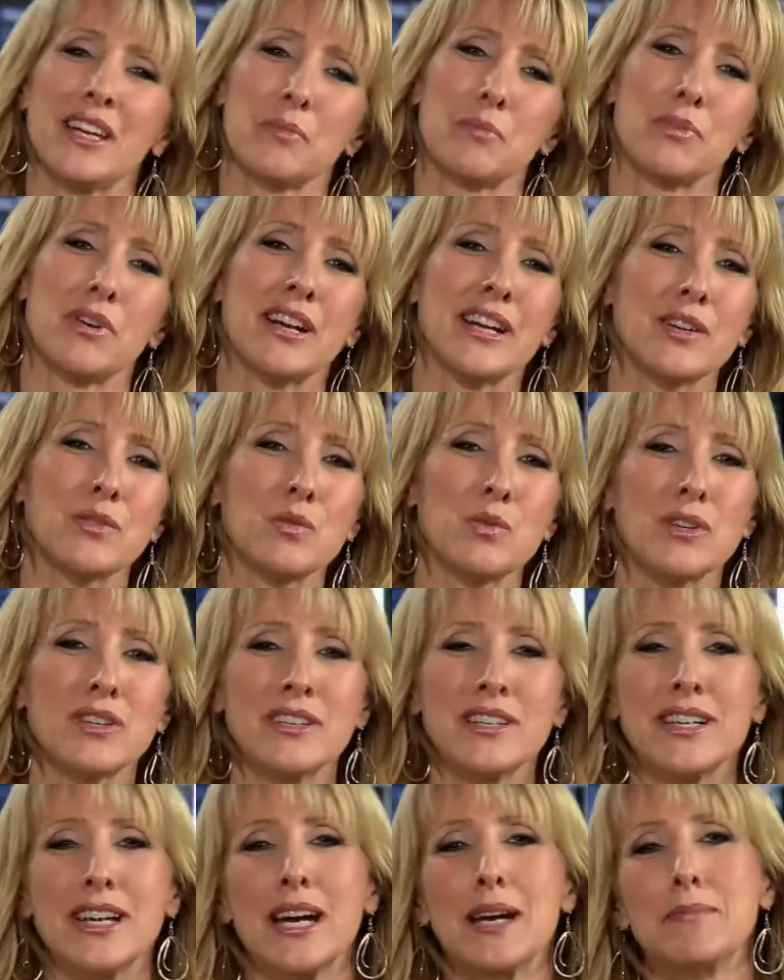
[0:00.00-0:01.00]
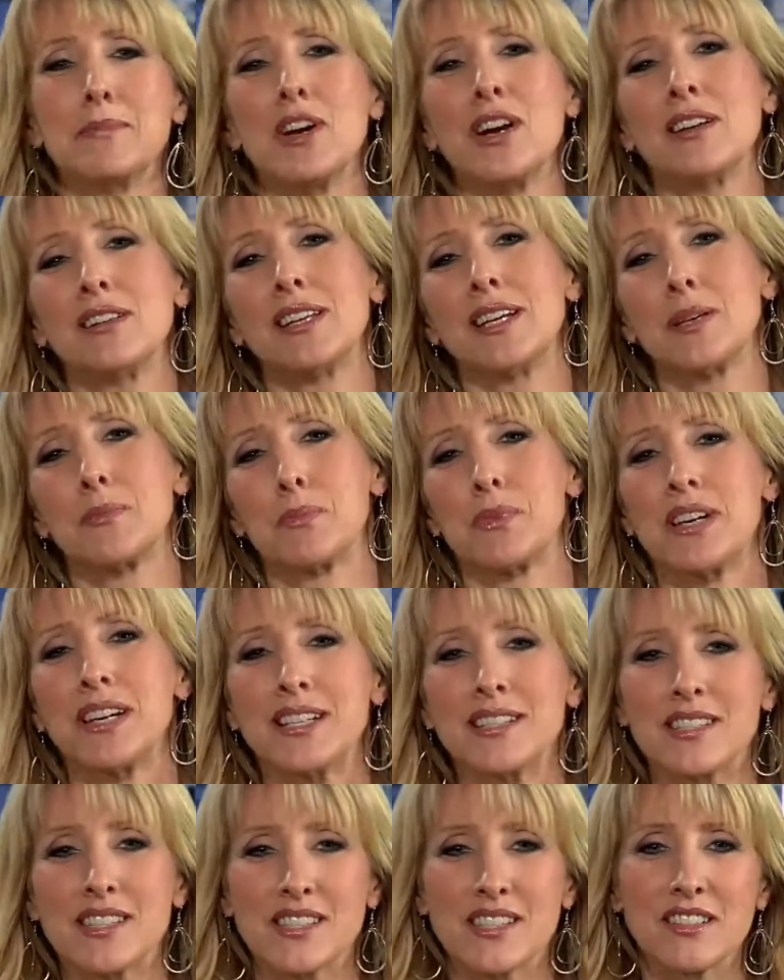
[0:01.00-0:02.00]
like Brian Warren, I'm not like
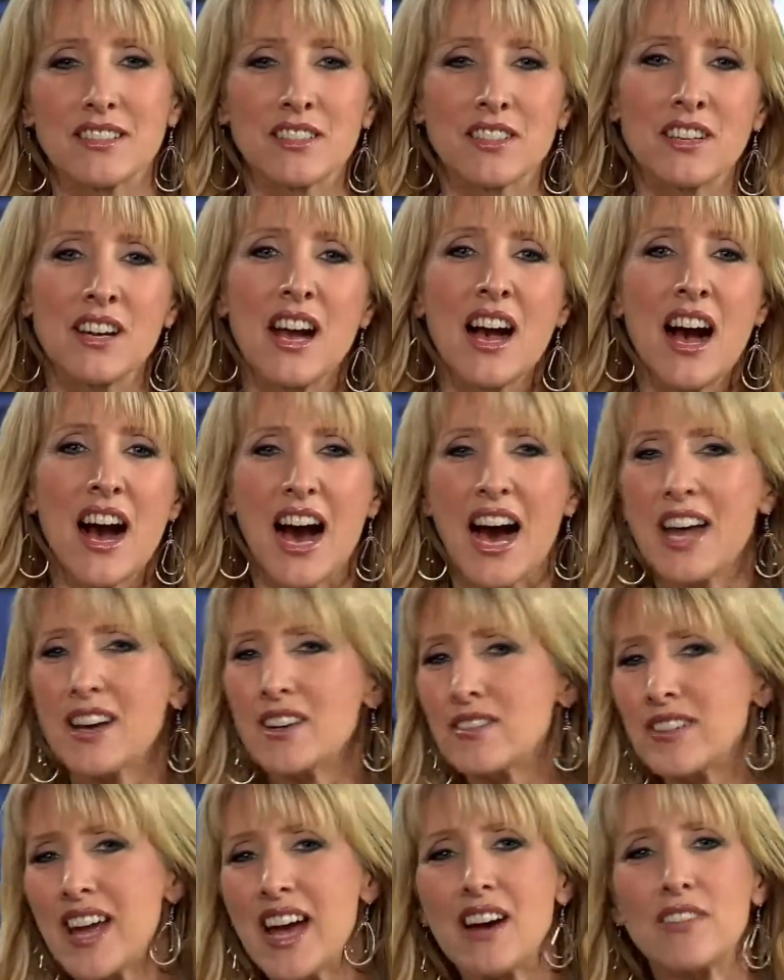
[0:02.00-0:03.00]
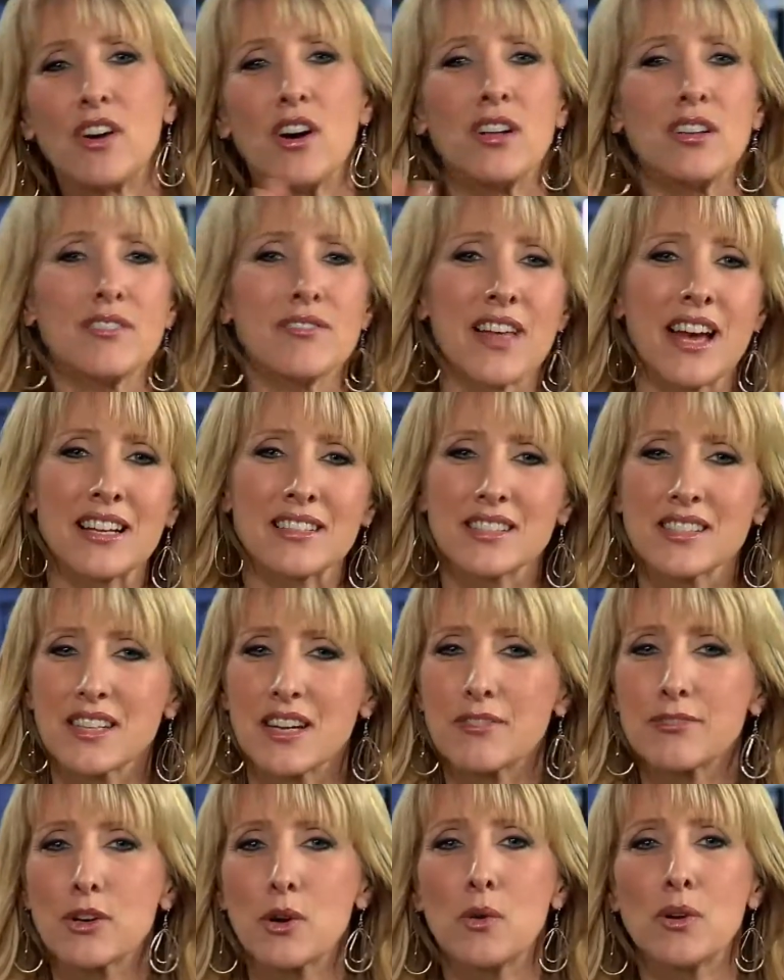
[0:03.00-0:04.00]
Brian Stiller, I don't have all of that
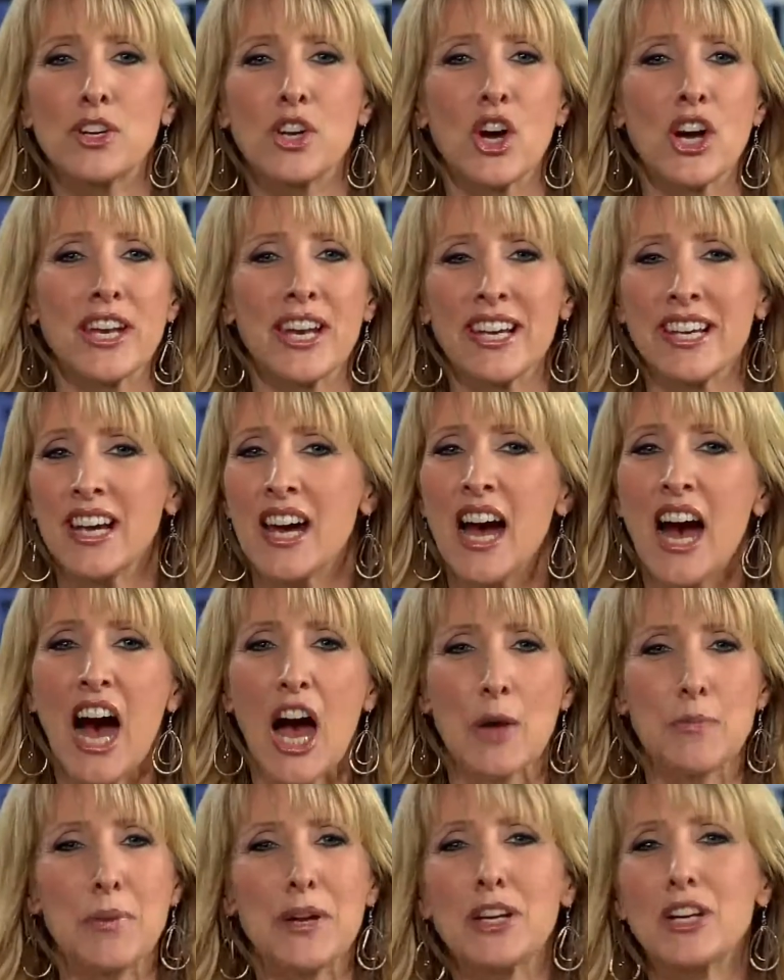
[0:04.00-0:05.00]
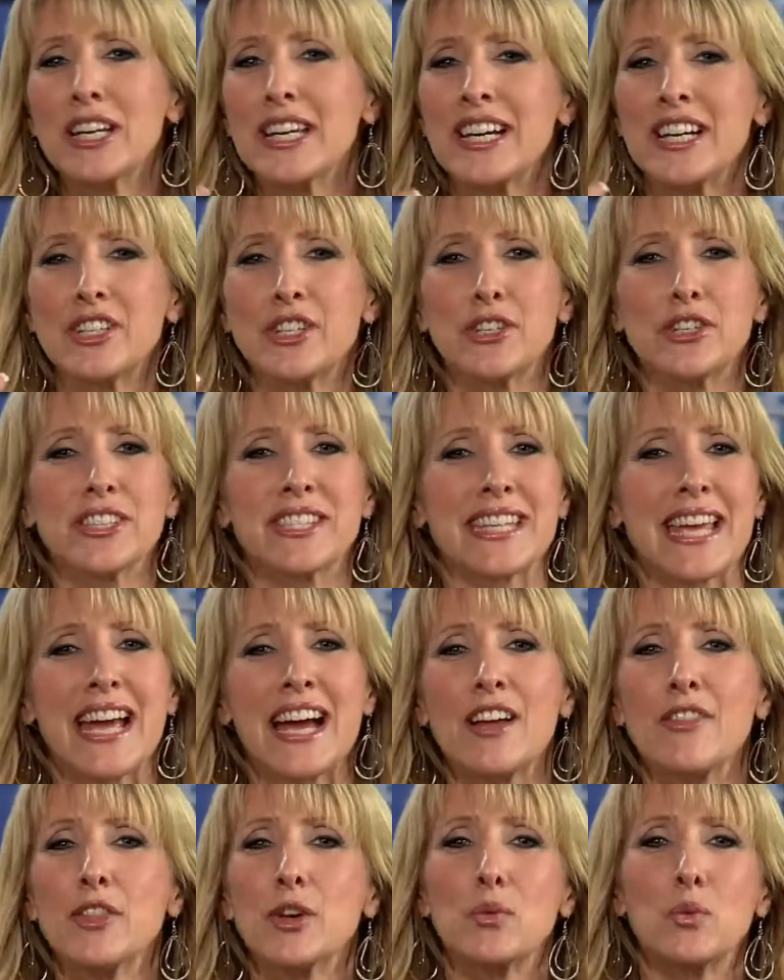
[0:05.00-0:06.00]
stuff going on, I, I barely
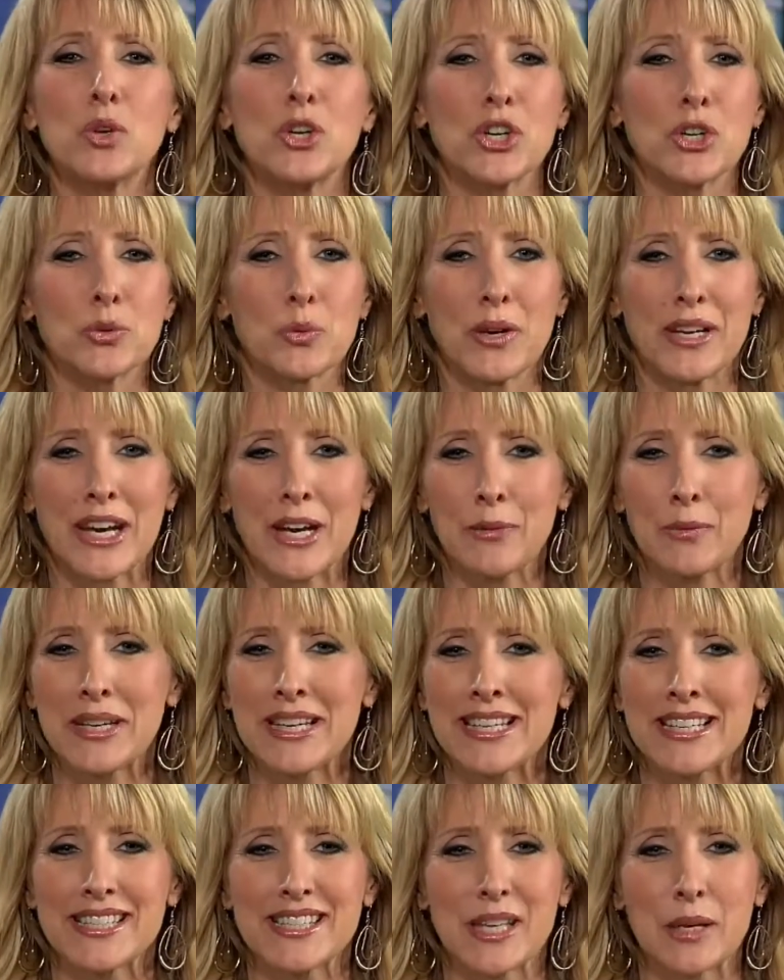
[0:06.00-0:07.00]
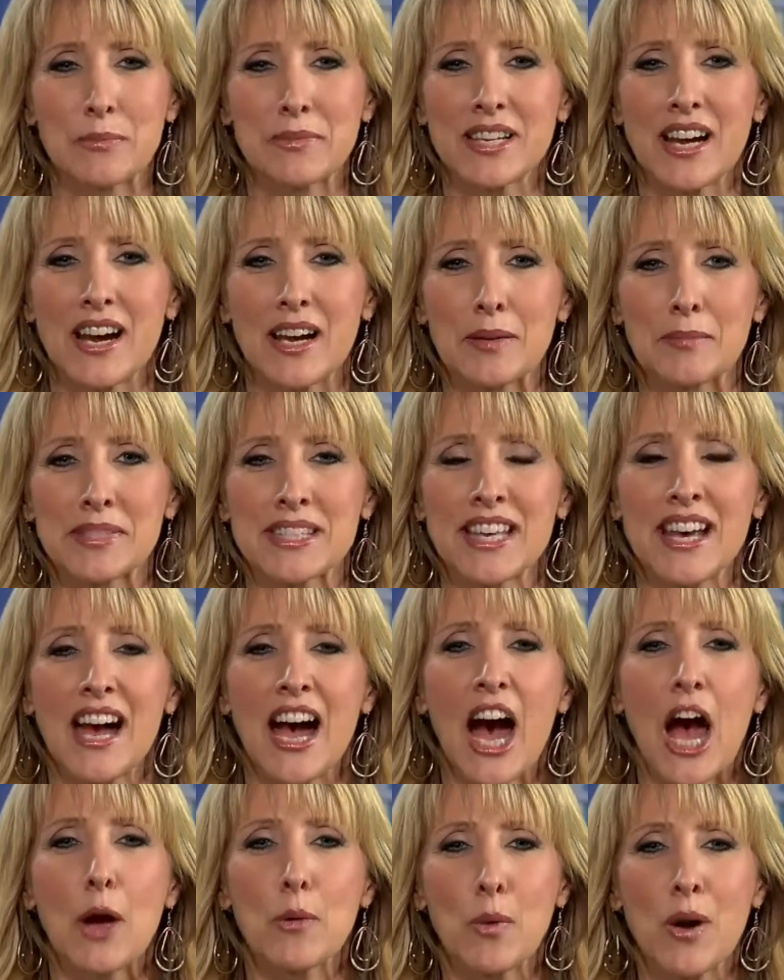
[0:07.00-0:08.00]
understand the word when I read it sometimes.
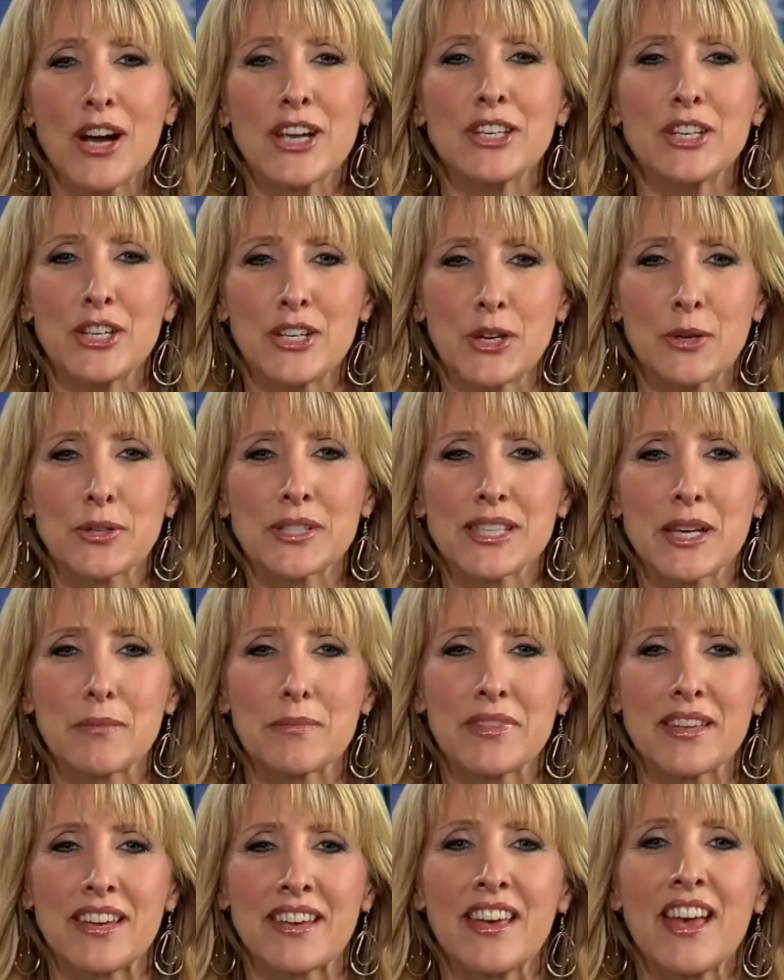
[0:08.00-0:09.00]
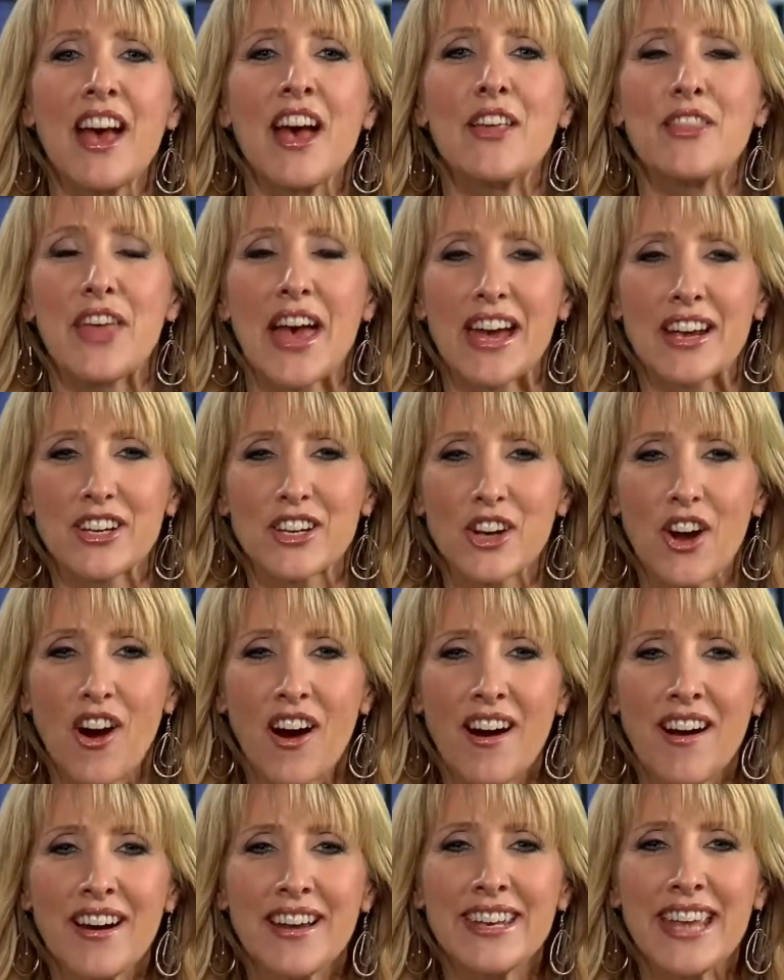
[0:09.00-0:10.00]
I want you to know something that
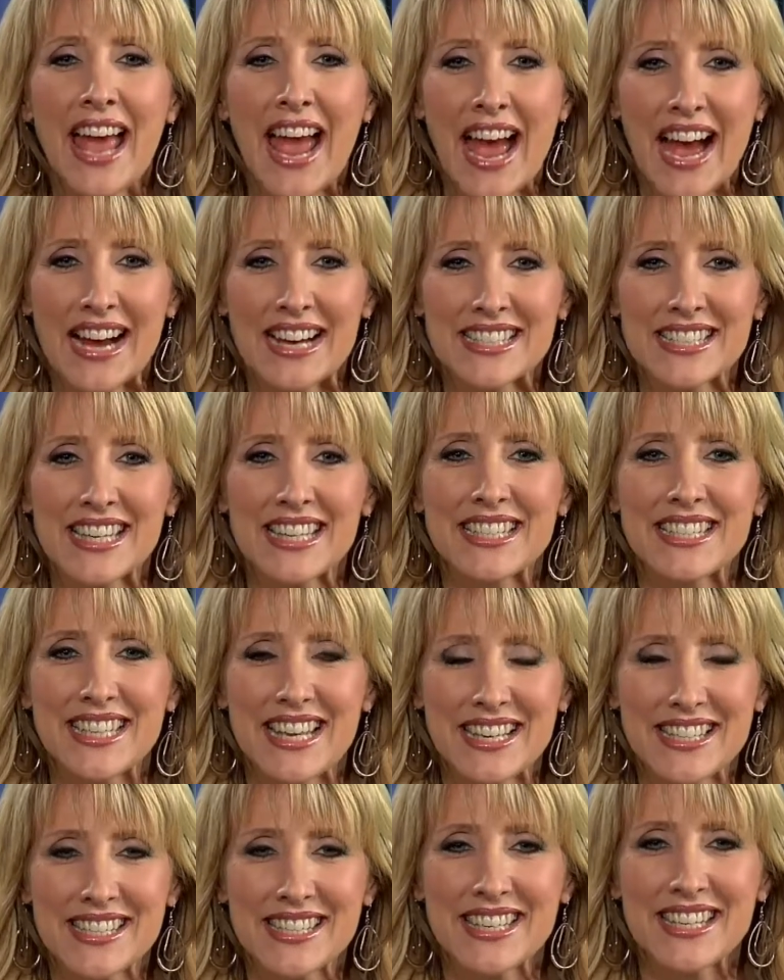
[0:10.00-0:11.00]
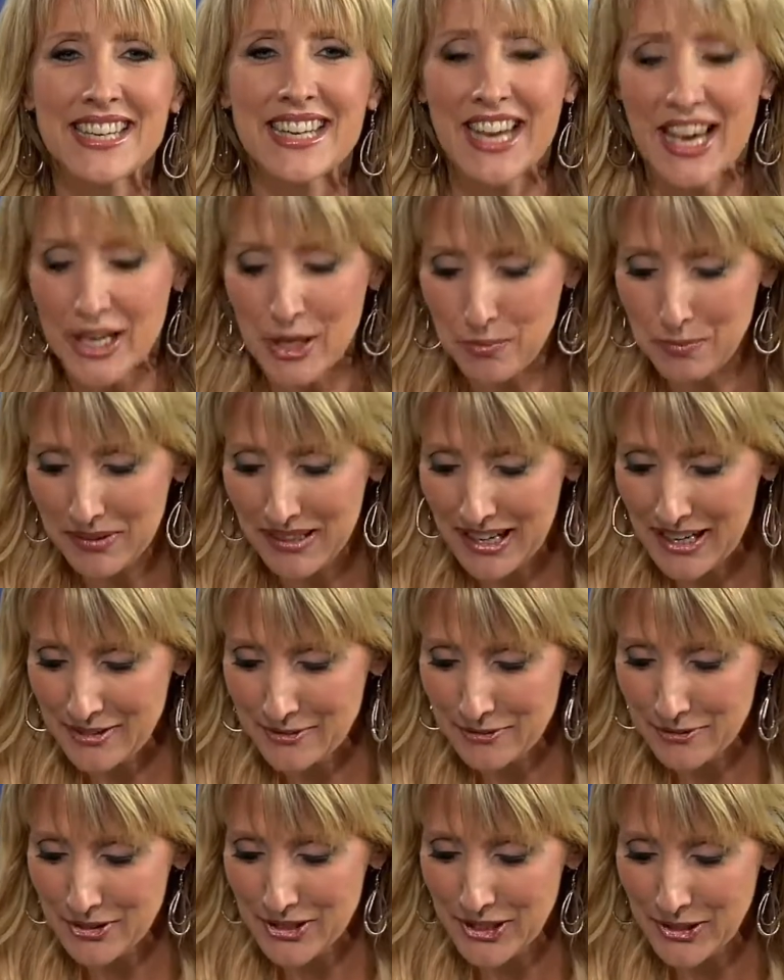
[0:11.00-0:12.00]
God has a destiny and a
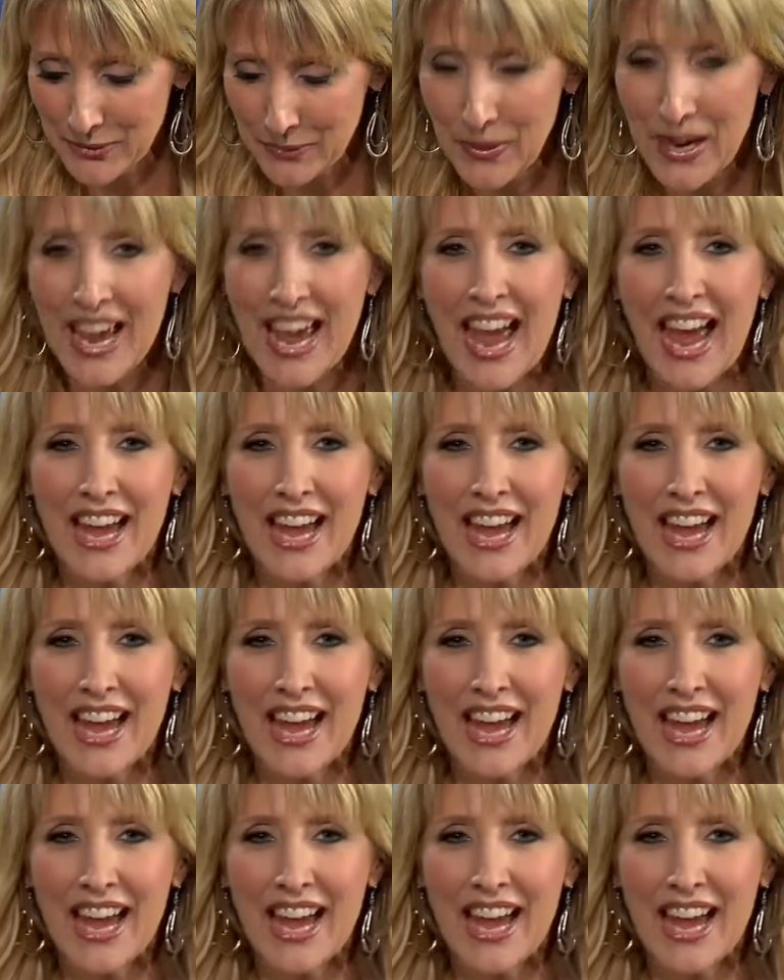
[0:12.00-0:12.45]
plan for you.